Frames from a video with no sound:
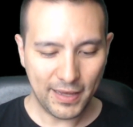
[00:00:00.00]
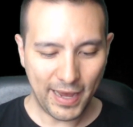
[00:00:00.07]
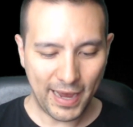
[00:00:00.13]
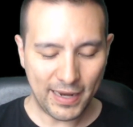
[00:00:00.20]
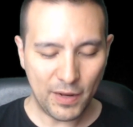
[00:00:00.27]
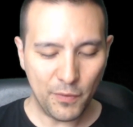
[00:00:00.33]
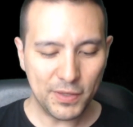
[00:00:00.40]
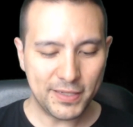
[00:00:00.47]

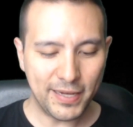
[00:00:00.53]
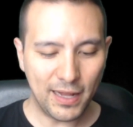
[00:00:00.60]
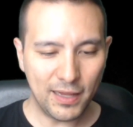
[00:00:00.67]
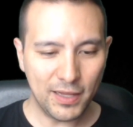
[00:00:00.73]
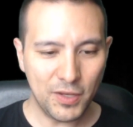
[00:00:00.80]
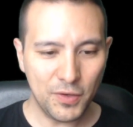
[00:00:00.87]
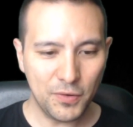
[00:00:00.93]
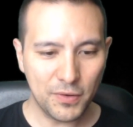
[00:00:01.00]
and it will
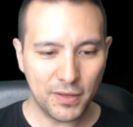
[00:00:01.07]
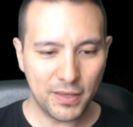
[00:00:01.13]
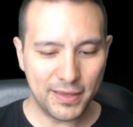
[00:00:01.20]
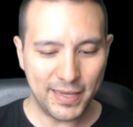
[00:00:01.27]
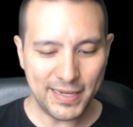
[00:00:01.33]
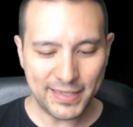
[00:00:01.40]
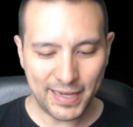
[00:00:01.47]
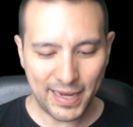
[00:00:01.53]
tell you
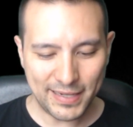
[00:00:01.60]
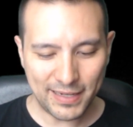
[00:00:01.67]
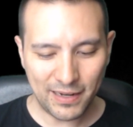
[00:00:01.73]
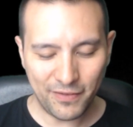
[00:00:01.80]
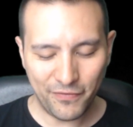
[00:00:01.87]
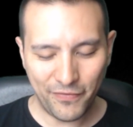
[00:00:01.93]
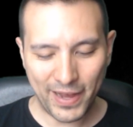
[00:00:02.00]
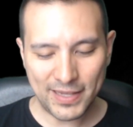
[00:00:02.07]
this is an
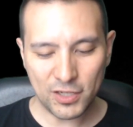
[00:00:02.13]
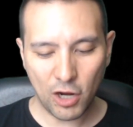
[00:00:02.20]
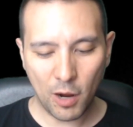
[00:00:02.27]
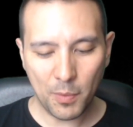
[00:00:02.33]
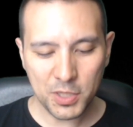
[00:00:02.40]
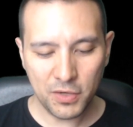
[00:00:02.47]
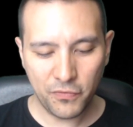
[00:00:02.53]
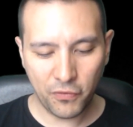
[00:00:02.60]
advanced
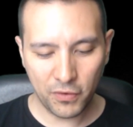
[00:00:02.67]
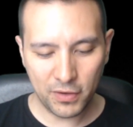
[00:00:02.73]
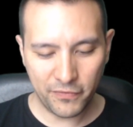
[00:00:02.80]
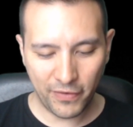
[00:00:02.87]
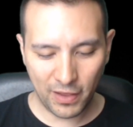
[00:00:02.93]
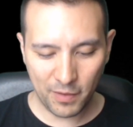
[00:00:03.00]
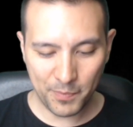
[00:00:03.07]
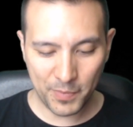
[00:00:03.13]
option for
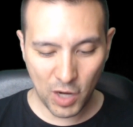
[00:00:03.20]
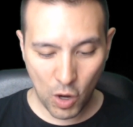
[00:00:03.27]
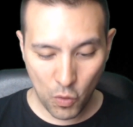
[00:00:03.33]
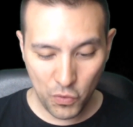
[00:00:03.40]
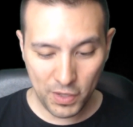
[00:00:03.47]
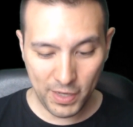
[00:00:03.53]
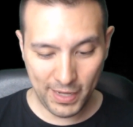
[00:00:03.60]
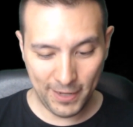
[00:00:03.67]
development
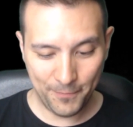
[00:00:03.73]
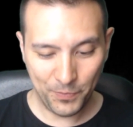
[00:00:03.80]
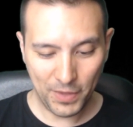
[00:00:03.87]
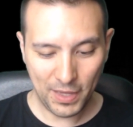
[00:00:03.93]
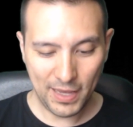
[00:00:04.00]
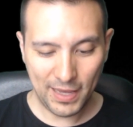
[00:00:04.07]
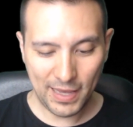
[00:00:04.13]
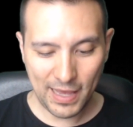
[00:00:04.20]
only.
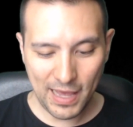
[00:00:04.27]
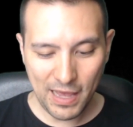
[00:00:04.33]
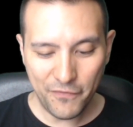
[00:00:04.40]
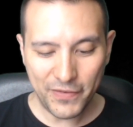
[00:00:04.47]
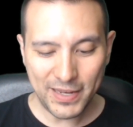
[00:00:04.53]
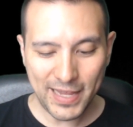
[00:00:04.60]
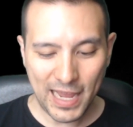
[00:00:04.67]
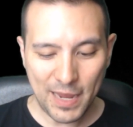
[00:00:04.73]

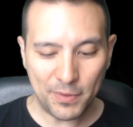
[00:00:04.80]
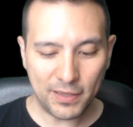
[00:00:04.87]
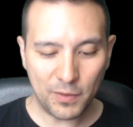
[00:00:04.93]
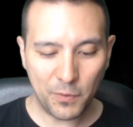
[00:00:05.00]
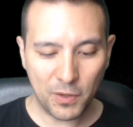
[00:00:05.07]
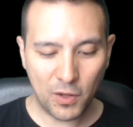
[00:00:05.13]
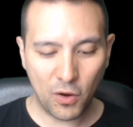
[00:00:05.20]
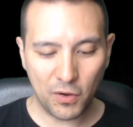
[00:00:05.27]
If enabled, it
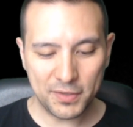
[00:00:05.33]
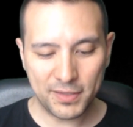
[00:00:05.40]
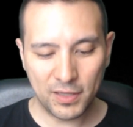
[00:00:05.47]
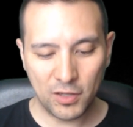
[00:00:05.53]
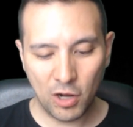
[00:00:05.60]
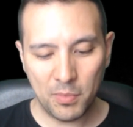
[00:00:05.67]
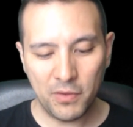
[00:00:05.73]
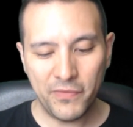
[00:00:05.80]
will cause the
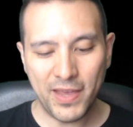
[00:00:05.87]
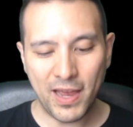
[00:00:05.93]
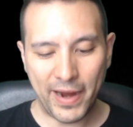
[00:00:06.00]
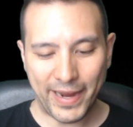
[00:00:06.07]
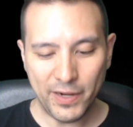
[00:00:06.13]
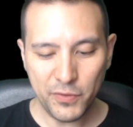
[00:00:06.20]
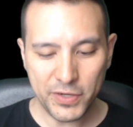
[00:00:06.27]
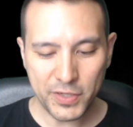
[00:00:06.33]
normal
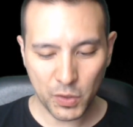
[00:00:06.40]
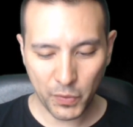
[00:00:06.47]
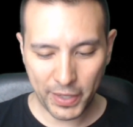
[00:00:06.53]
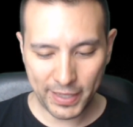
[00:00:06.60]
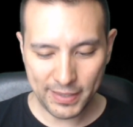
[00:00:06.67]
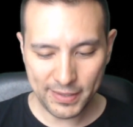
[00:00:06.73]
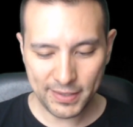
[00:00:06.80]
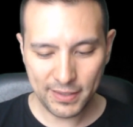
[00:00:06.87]
VR entry
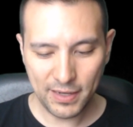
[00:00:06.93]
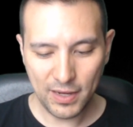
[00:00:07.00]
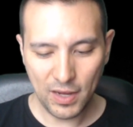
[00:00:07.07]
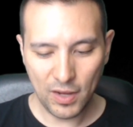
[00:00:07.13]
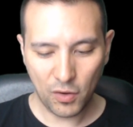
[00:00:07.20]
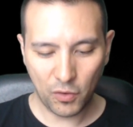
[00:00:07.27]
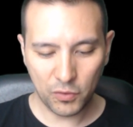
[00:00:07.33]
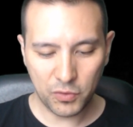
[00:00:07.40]
screens,
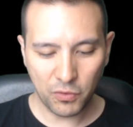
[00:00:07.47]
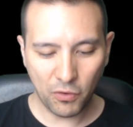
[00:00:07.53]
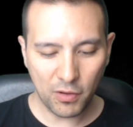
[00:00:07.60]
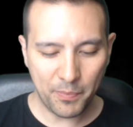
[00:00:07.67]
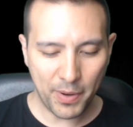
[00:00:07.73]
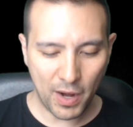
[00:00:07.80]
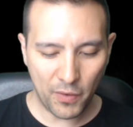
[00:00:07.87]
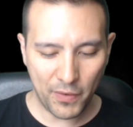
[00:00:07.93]

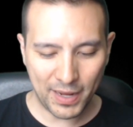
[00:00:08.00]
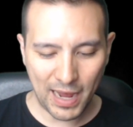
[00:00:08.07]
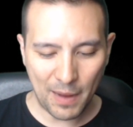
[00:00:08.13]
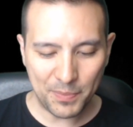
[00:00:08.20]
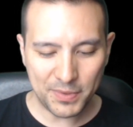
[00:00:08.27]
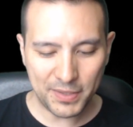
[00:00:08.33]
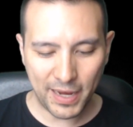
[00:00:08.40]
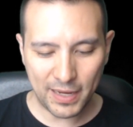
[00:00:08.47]
controller pairing,
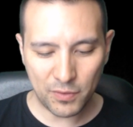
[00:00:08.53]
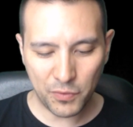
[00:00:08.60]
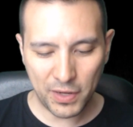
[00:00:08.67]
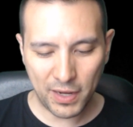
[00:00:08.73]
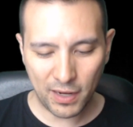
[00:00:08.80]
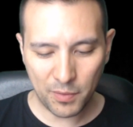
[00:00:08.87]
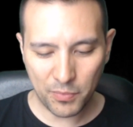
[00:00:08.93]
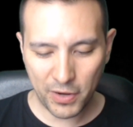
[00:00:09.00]
update,
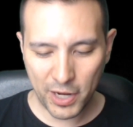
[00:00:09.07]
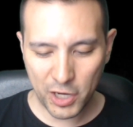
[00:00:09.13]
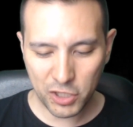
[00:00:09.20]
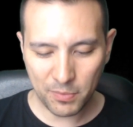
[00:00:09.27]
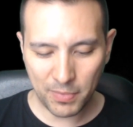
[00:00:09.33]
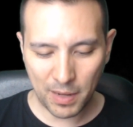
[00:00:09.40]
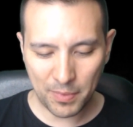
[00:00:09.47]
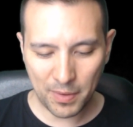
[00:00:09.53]

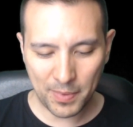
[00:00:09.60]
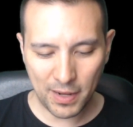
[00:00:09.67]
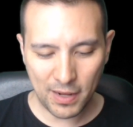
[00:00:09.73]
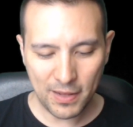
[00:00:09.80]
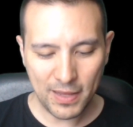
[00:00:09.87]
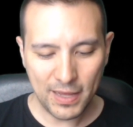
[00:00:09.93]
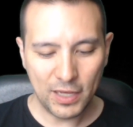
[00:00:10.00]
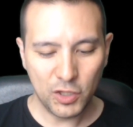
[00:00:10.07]
recalibration, blah, blah,
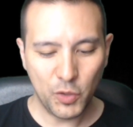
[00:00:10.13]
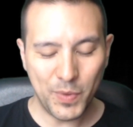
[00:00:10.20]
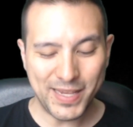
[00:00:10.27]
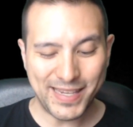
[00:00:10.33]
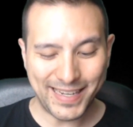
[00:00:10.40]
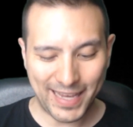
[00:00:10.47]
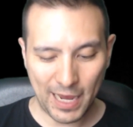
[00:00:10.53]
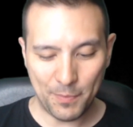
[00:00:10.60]
blah, to be
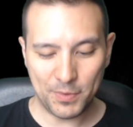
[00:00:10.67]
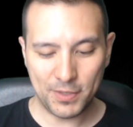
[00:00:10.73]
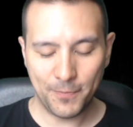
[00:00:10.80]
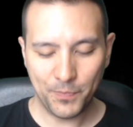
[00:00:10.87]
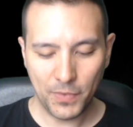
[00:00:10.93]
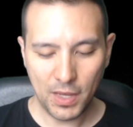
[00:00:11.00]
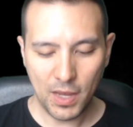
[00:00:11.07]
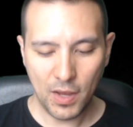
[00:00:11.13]
skipped,
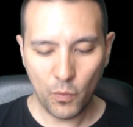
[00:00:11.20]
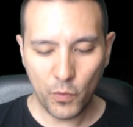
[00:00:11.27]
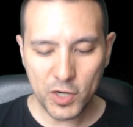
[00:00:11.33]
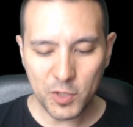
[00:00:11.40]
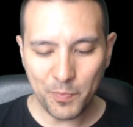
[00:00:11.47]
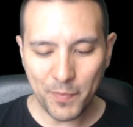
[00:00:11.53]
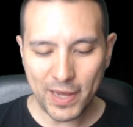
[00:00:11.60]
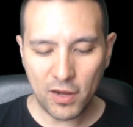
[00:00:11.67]

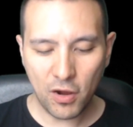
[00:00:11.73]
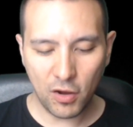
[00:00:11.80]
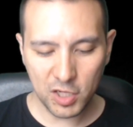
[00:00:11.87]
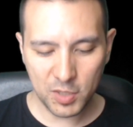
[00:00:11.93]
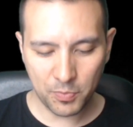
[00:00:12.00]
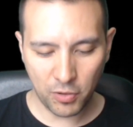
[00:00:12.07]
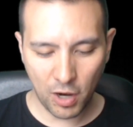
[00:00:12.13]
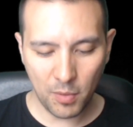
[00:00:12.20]
which may
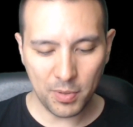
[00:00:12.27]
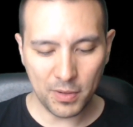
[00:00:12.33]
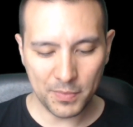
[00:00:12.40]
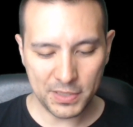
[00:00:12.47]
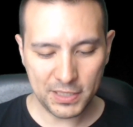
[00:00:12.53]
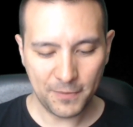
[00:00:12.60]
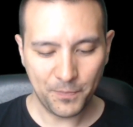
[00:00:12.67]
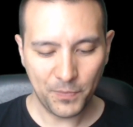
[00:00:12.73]
cause
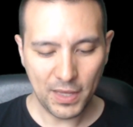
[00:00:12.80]
problems.